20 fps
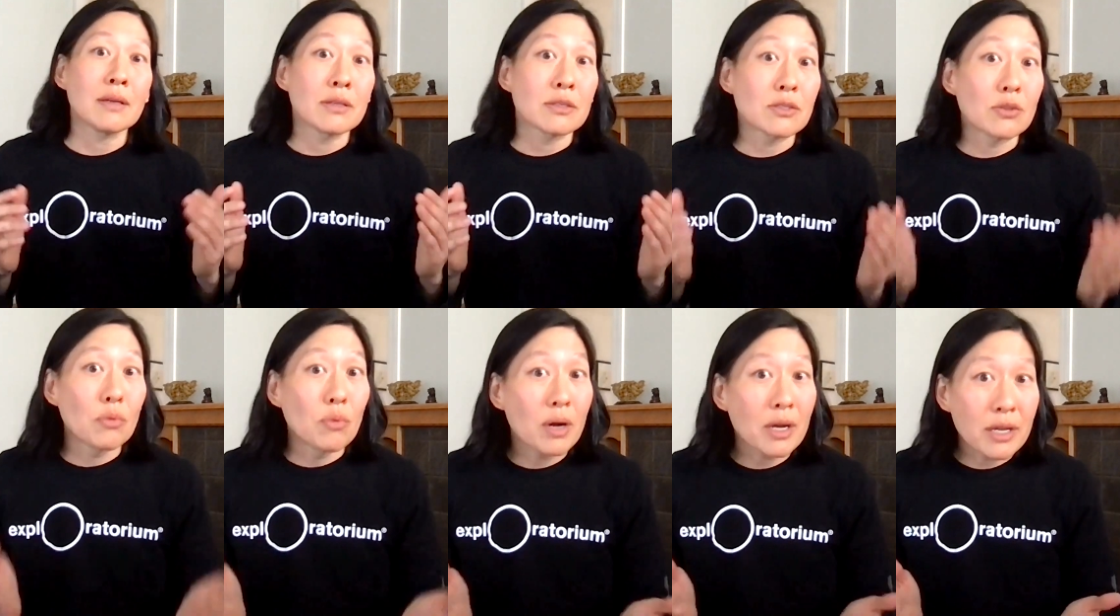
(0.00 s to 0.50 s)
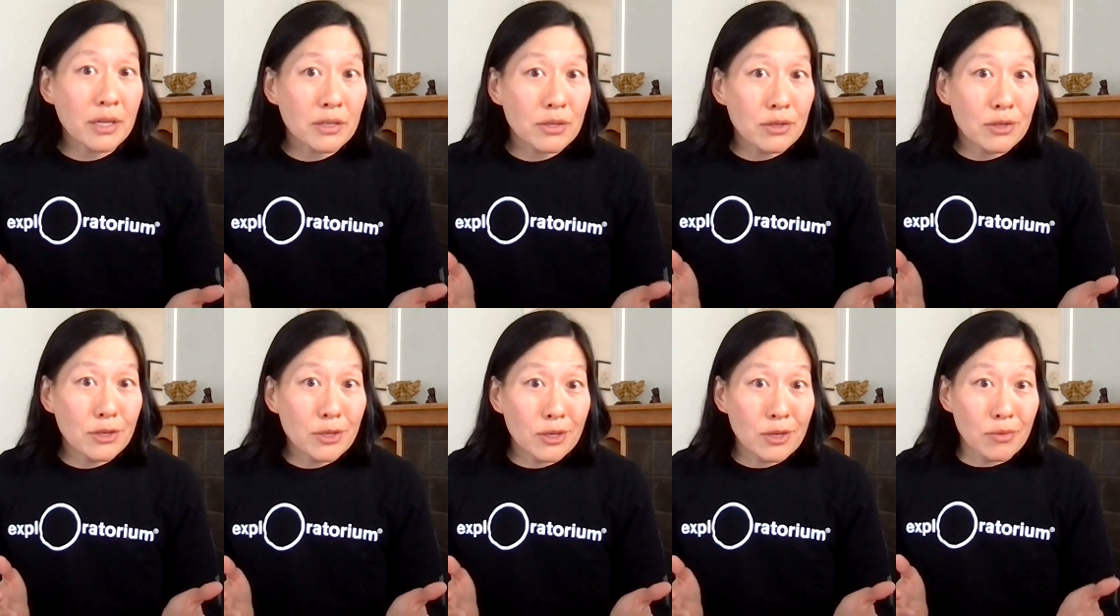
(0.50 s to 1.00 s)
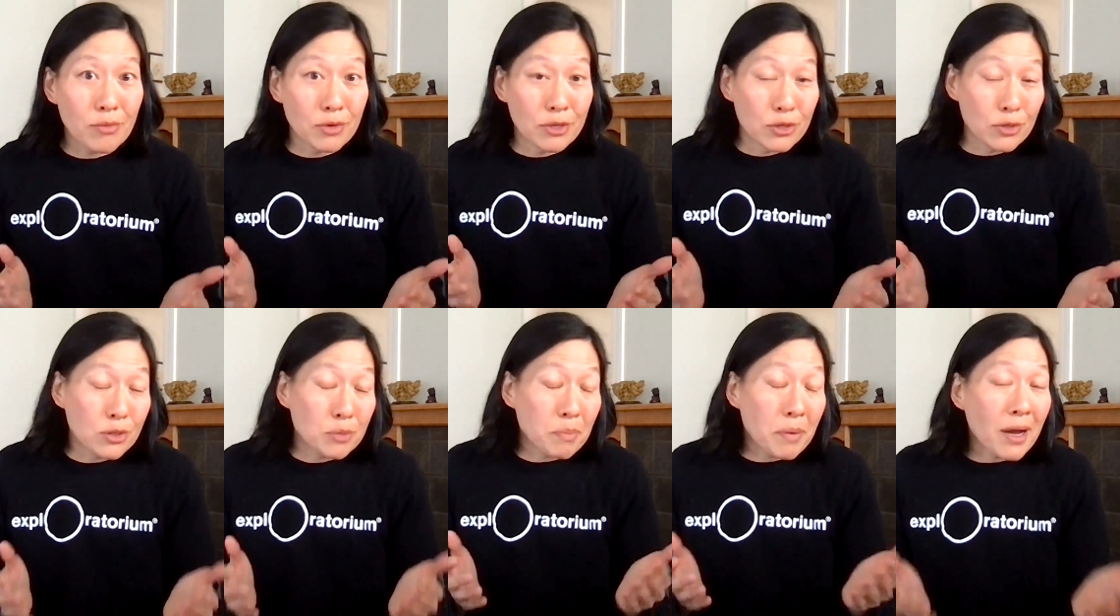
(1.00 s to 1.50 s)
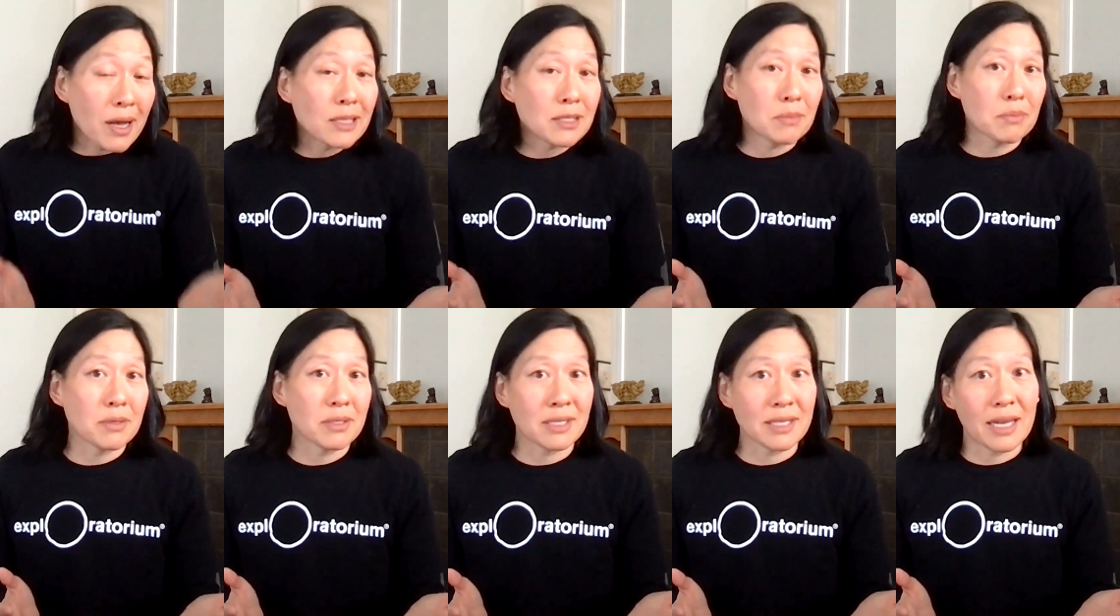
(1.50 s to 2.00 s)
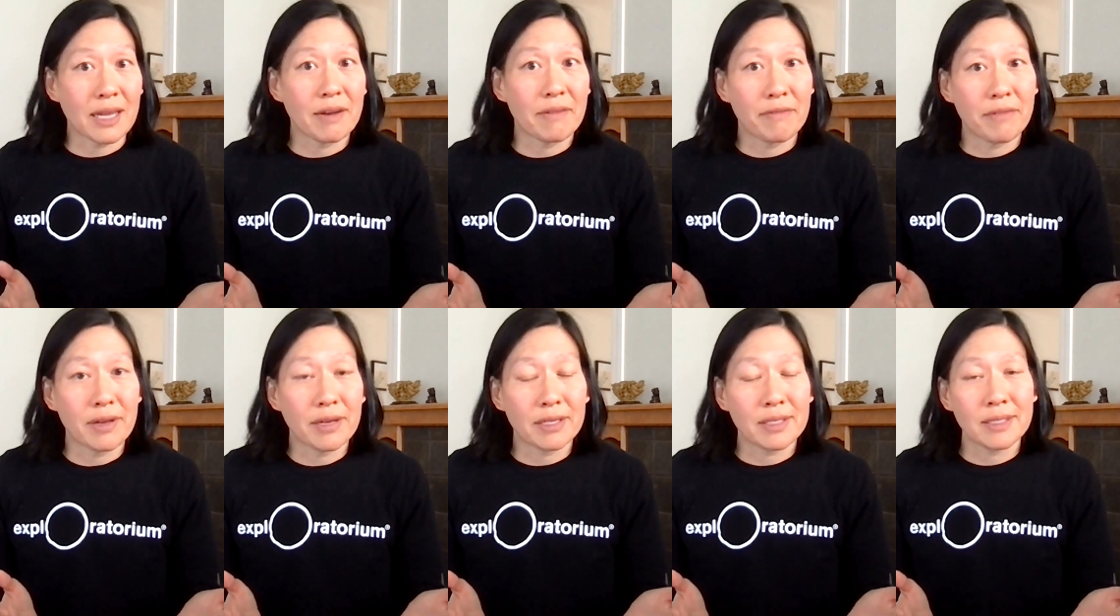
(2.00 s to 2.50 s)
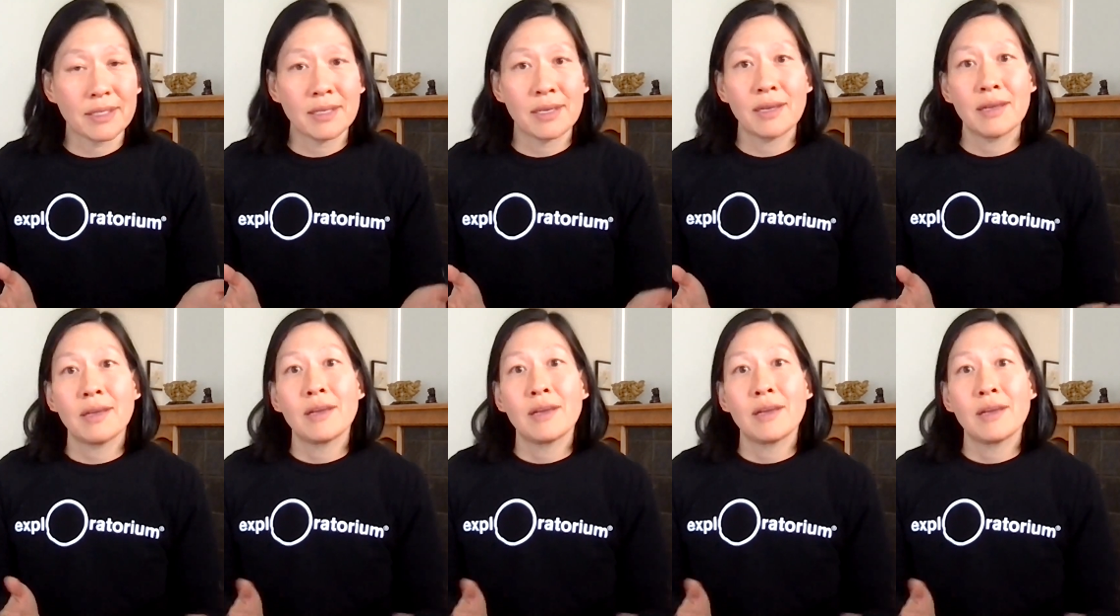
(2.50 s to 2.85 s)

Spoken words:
So what can you do to reduce possible side effects?